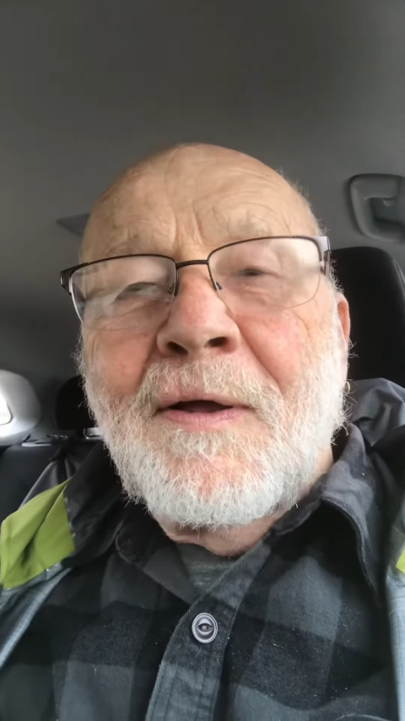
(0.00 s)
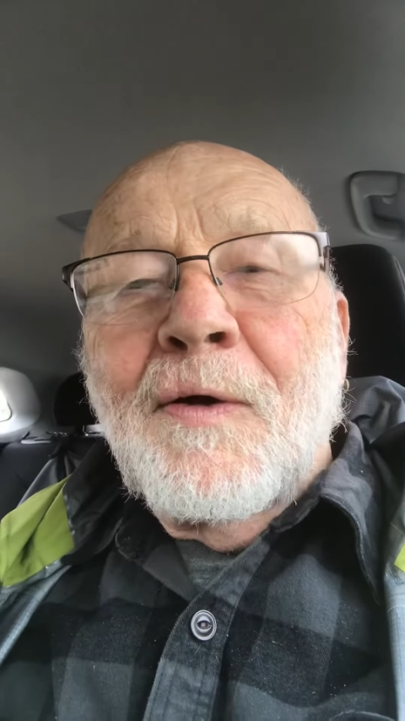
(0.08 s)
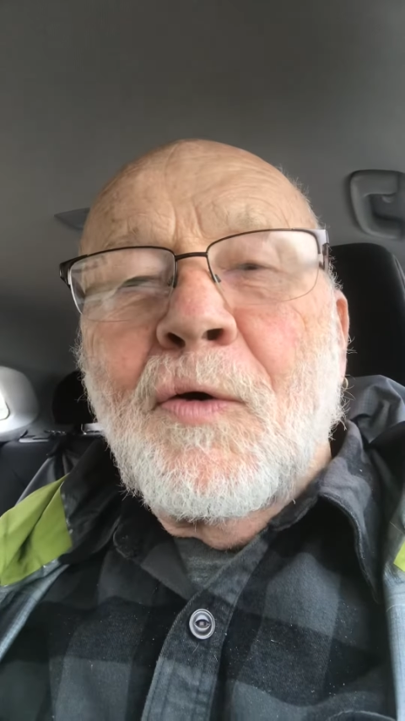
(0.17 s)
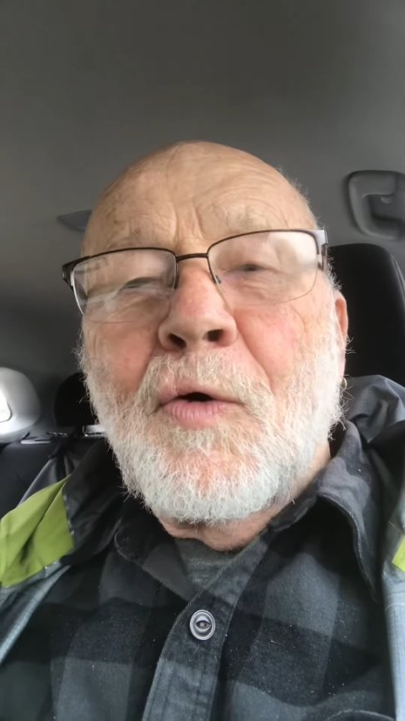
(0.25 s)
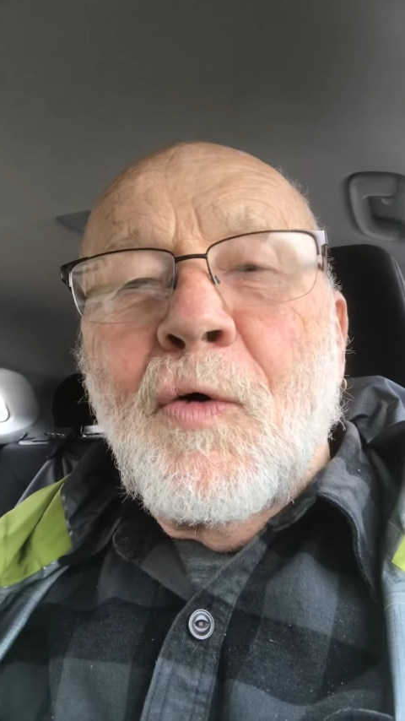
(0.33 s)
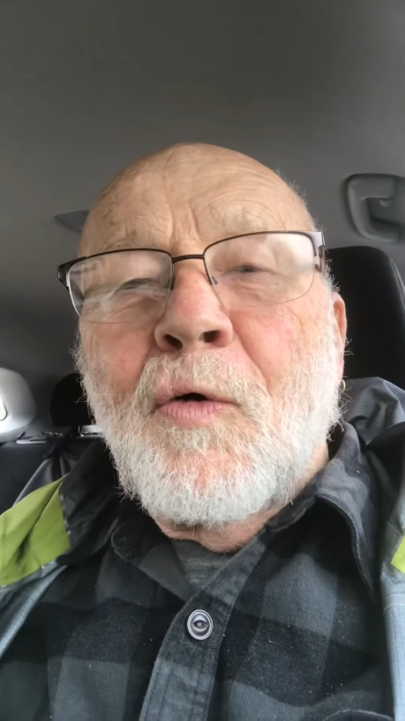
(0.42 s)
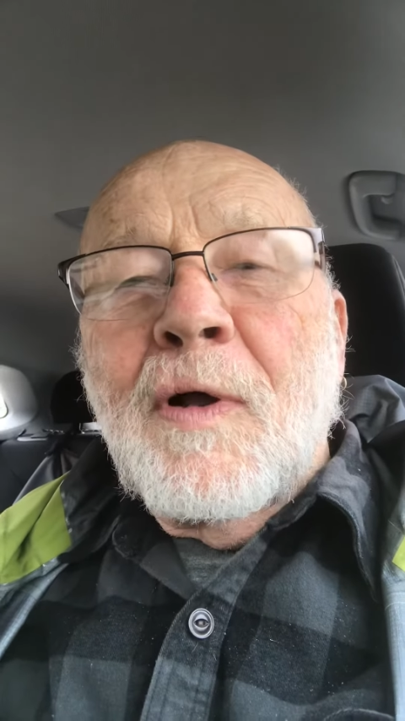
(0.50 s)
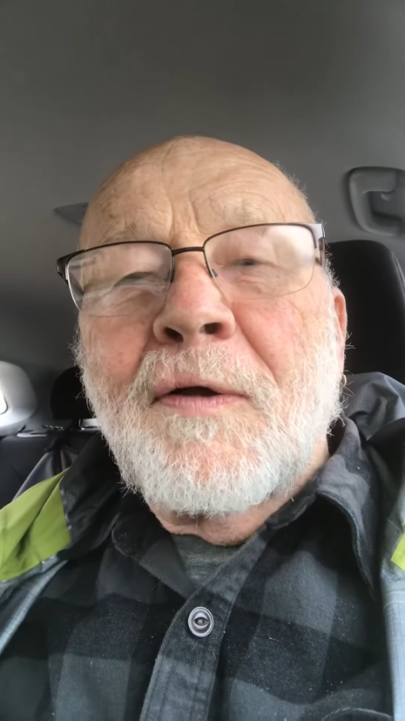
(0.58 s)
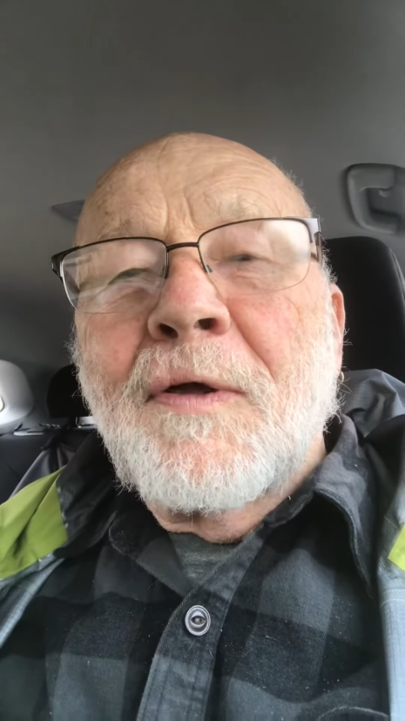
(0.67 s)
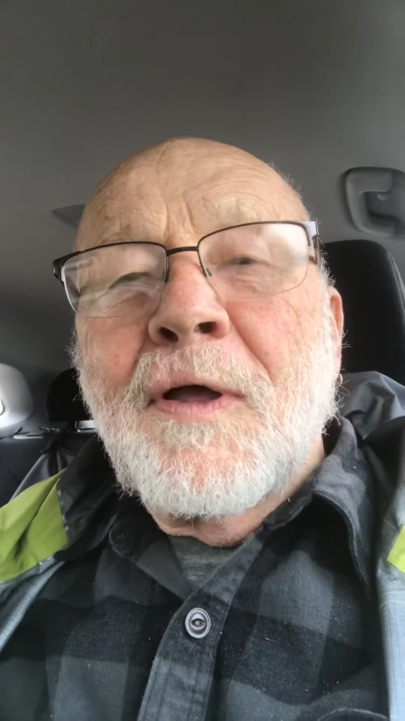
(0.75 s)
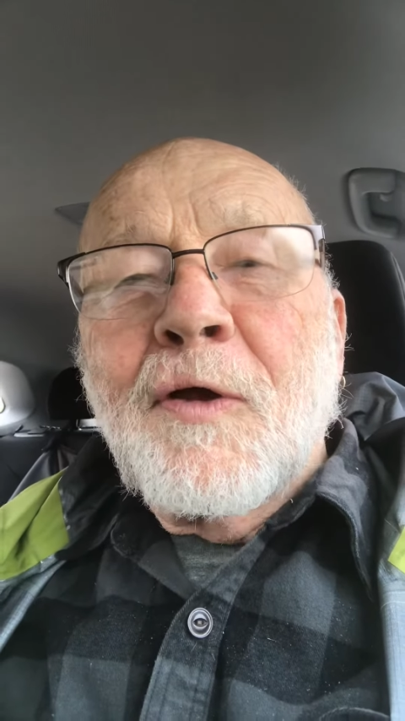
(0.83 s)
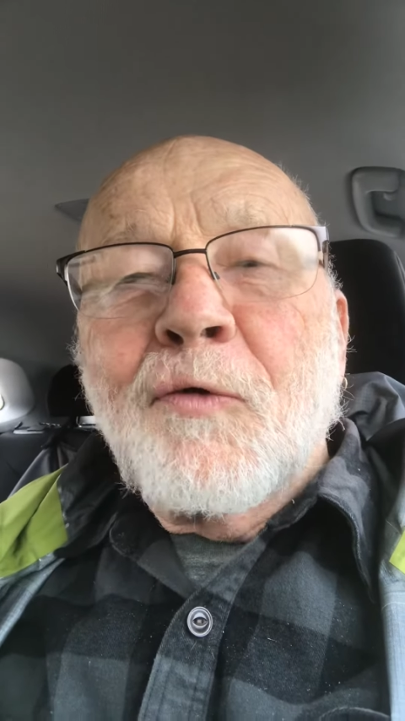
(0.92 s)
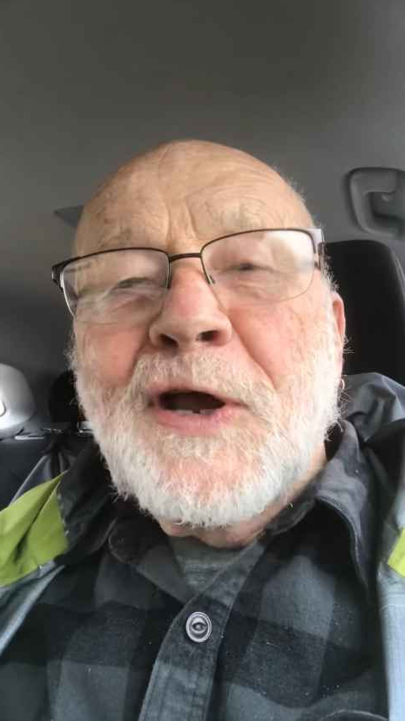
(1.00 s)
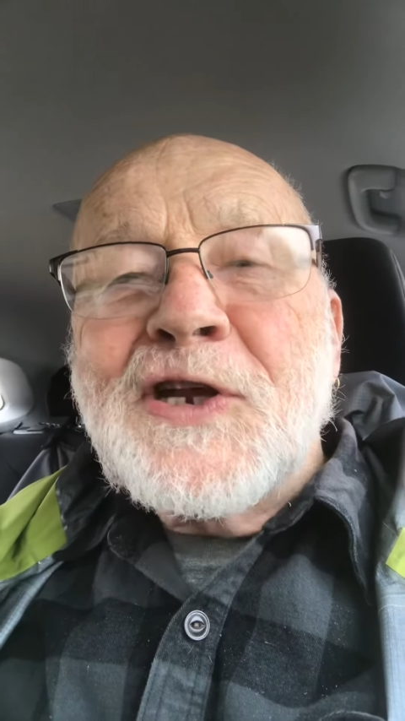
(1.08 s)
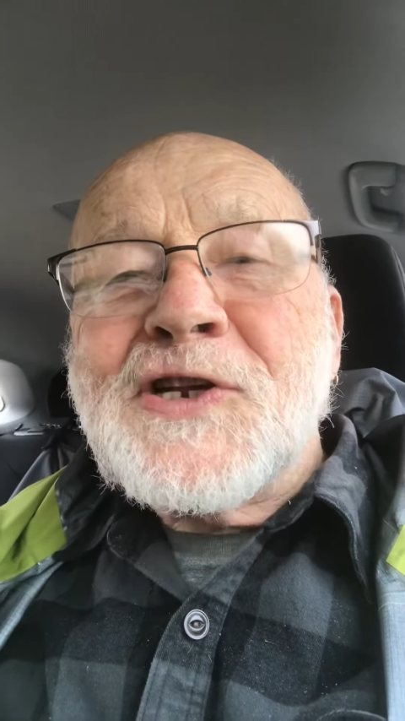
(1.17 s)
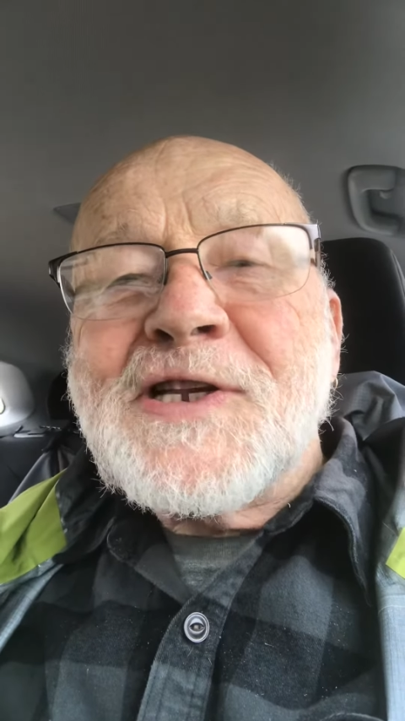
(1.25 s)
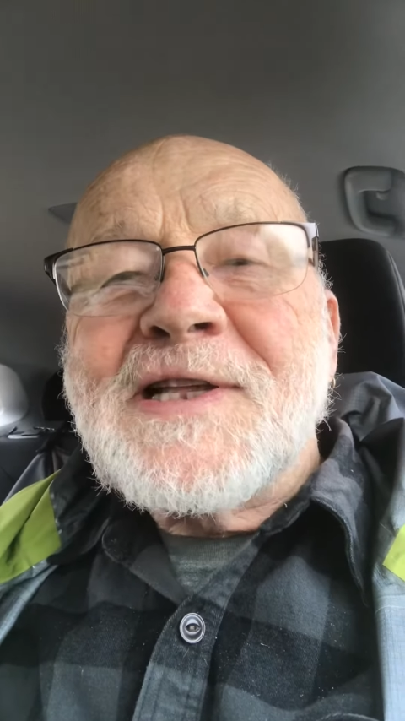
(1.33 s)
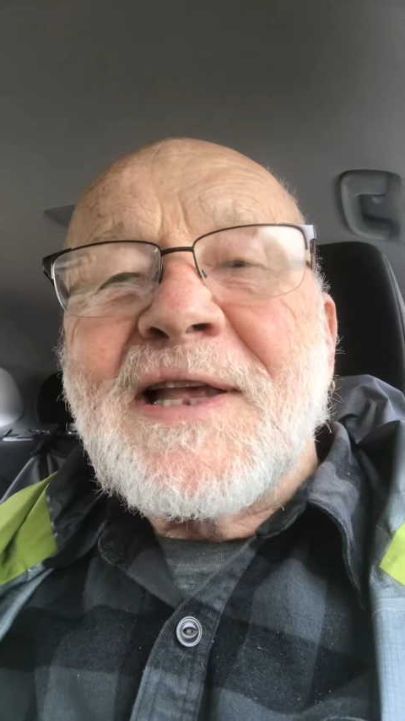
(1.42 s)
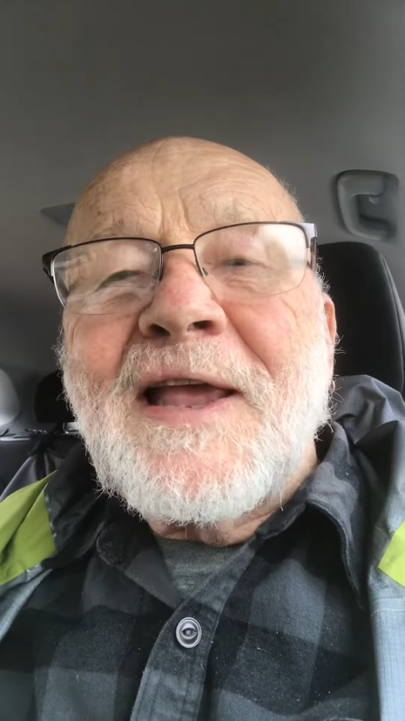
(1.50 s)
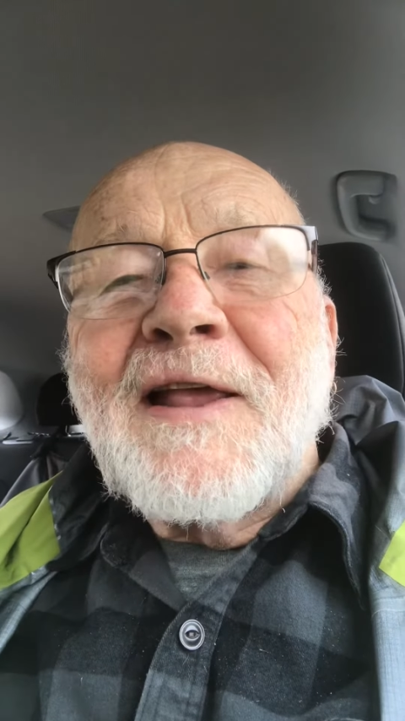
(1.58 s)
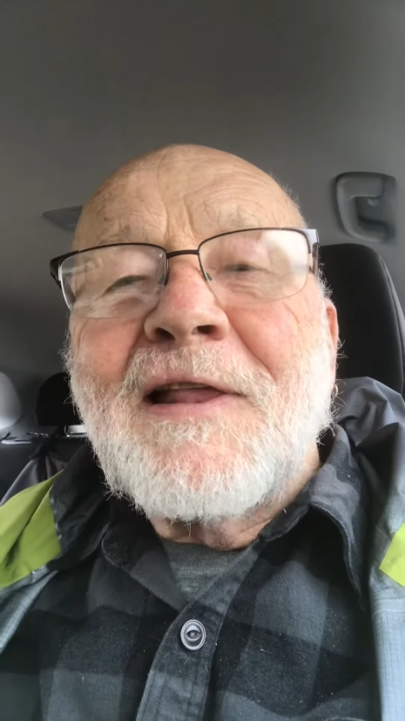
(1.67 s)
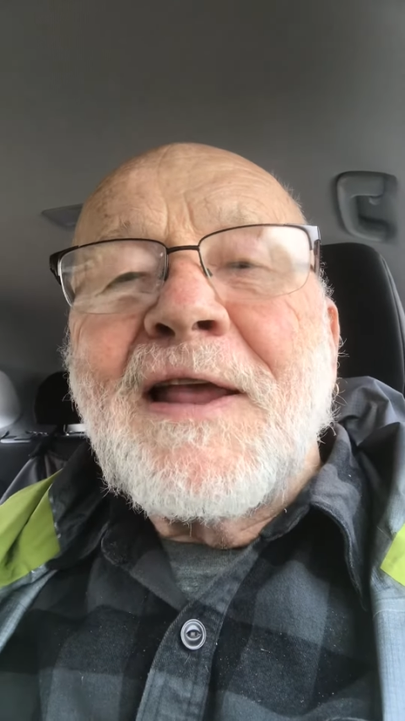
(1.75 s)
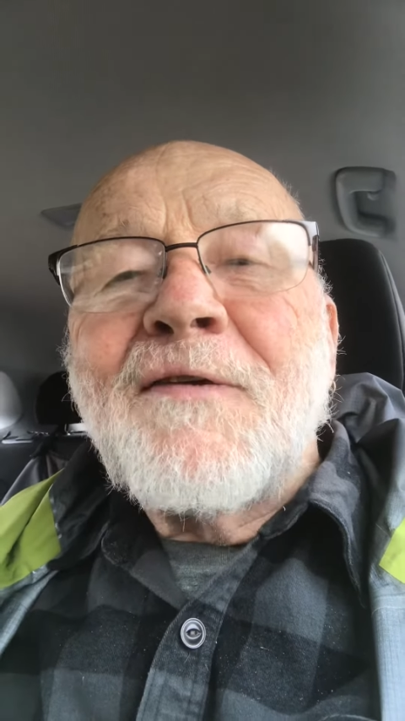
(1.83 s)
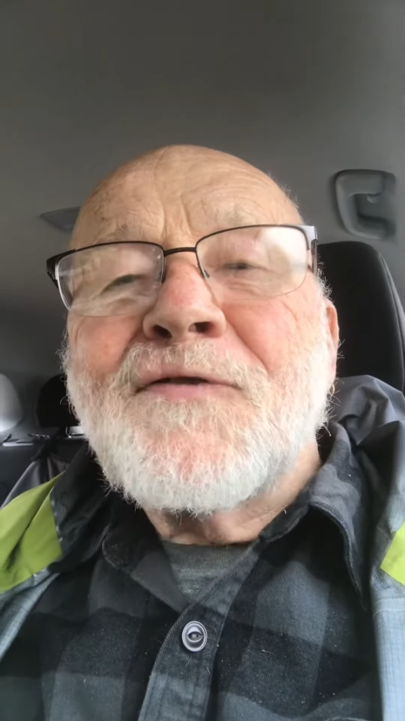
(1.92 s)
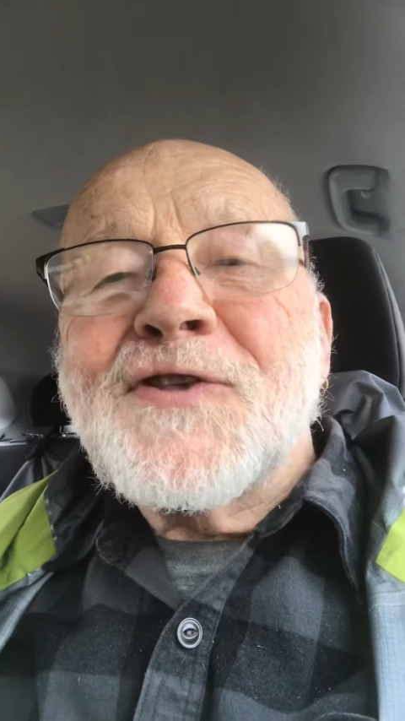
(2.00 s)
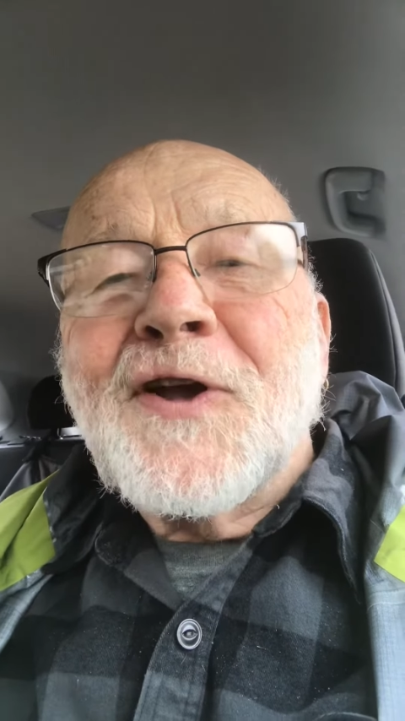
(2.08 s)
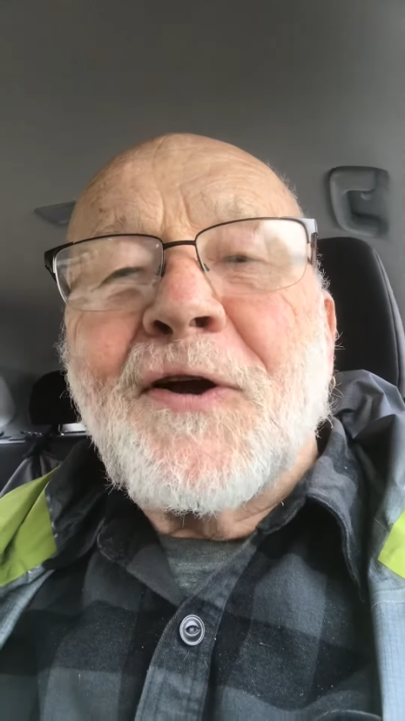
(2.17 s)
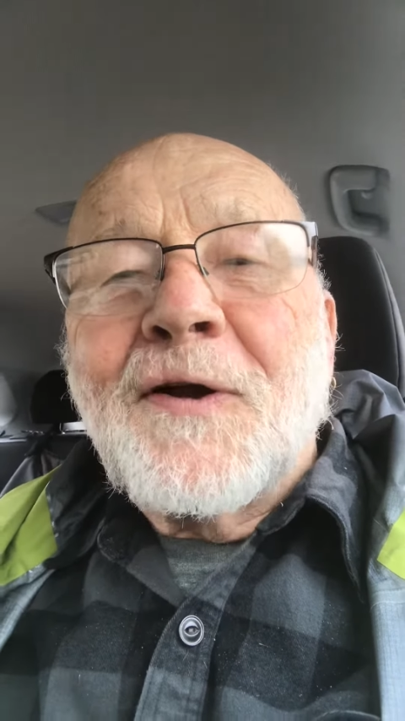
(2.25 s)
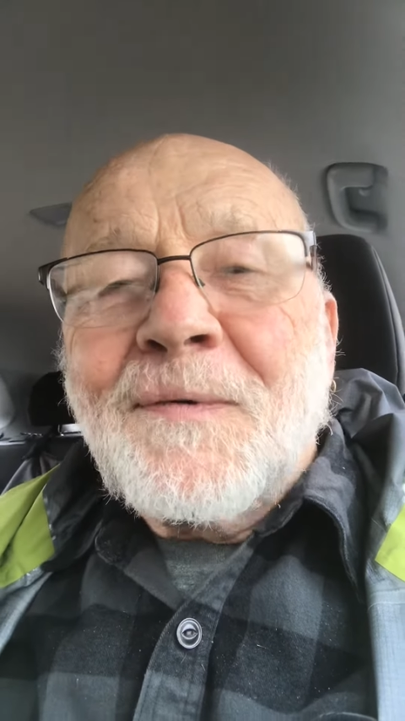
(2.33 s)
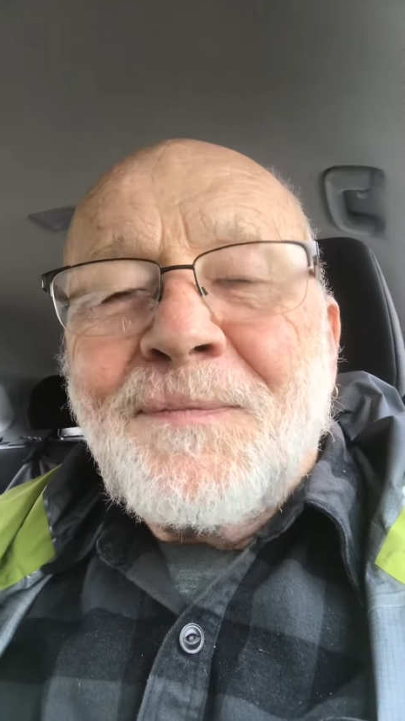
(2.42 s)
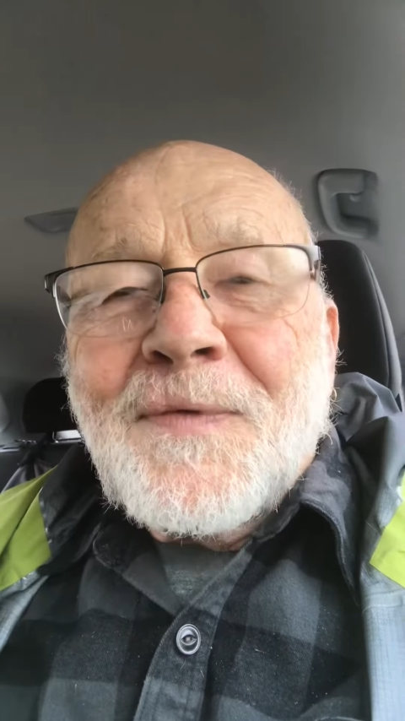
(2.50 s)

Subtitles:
who graciously leaves their